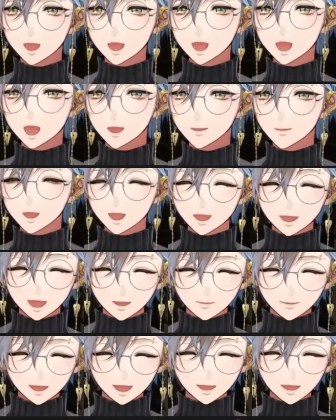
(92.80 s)
Midnight
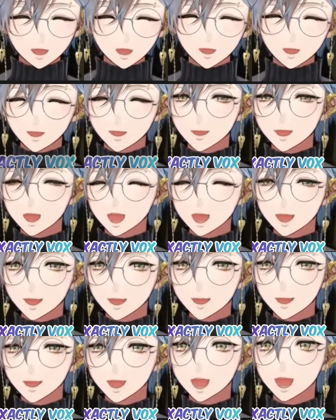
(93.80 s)
McDonald's,
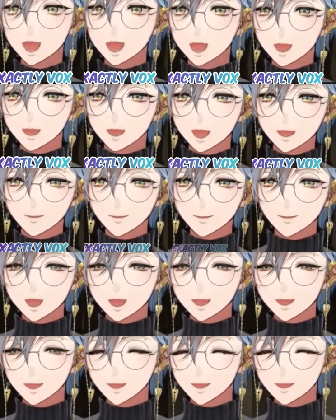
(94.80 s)
exactly,
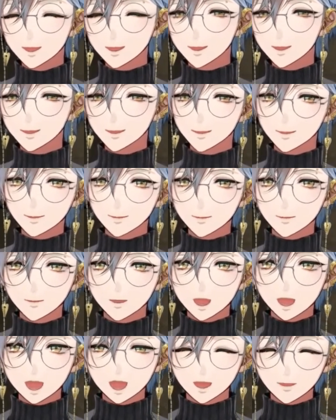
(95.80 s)
Vox. Midnight
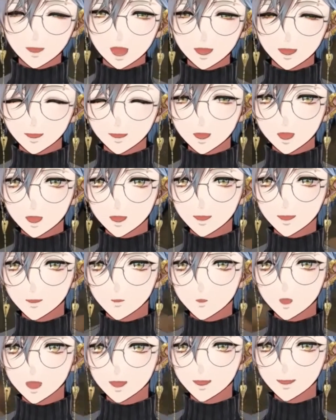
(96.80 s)
McDonald's is where
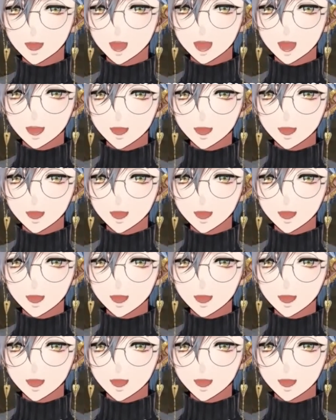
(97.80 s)
it's at.